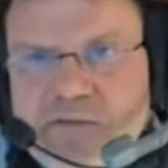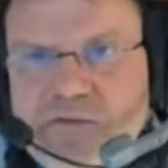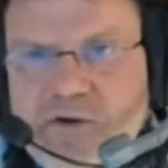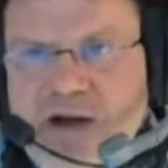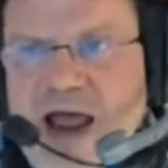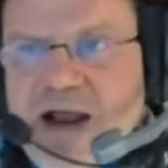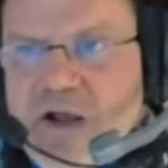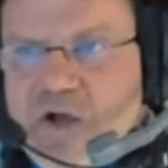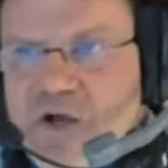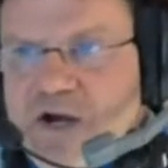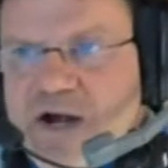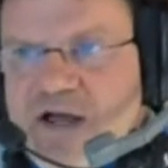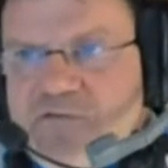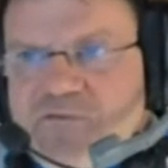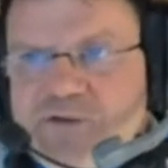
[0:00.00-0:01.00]
They're not good
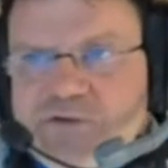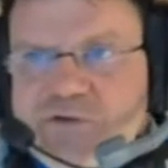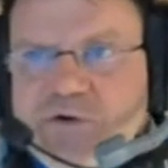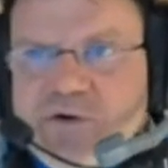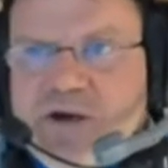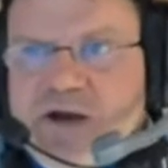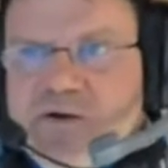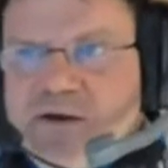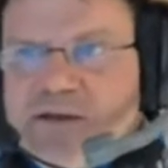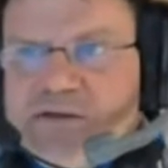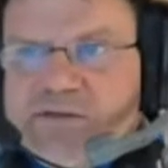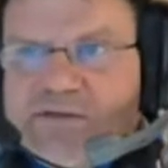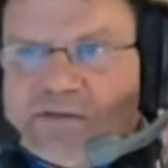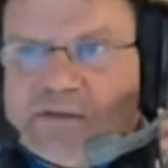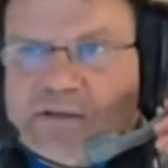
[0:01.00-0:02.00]
enough in certain
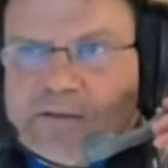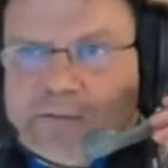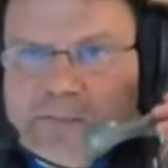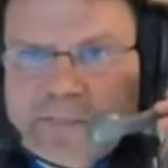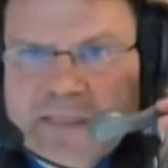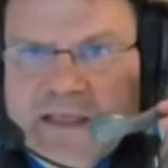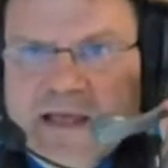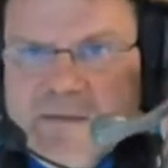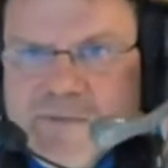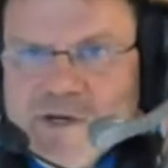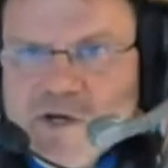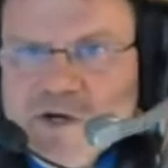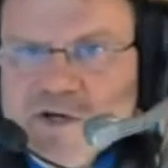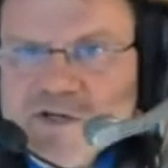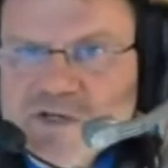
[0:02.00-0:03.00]
areas. I'm
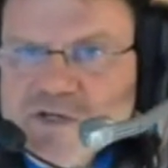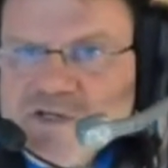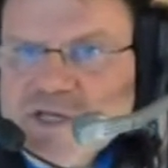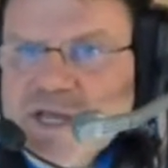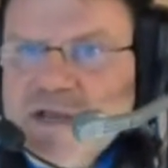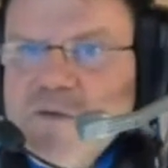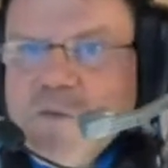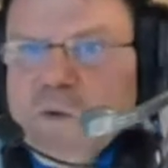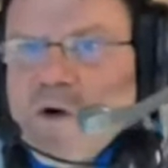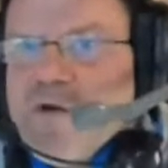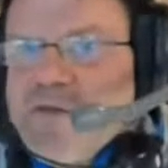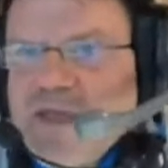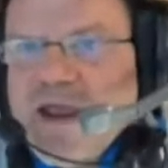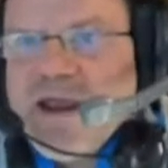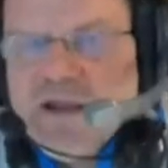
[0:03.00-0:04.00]
curious to see
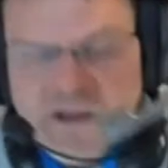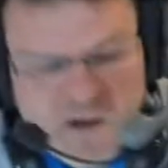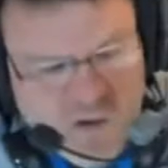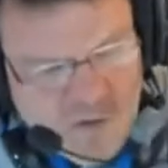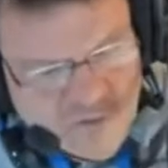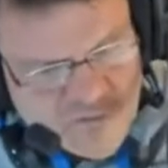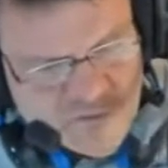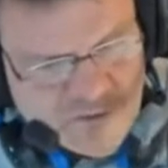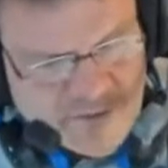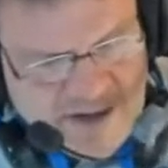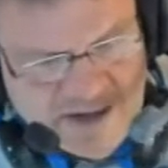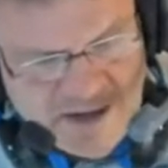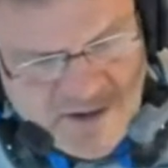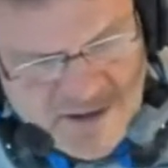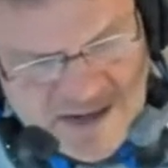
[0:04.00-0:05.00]
where they go from
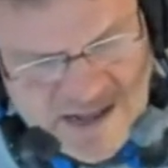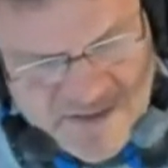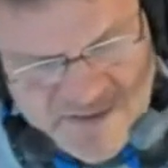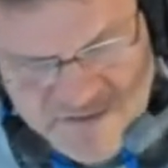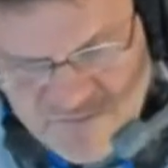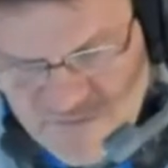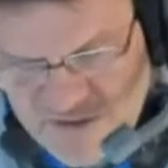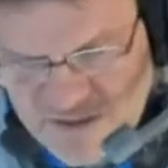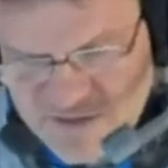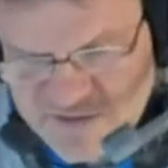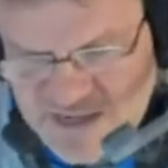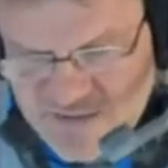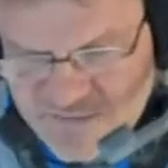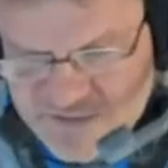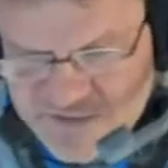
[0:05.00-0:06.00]
here and how they
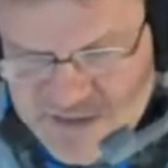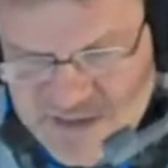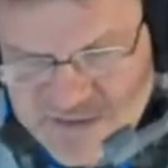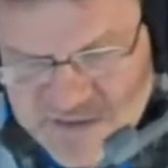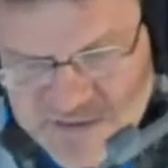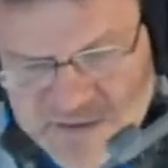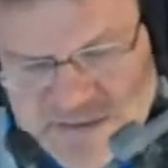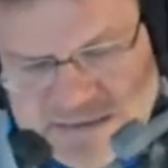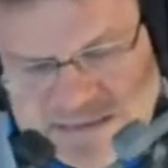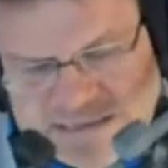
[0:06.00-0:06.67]
finish out the season.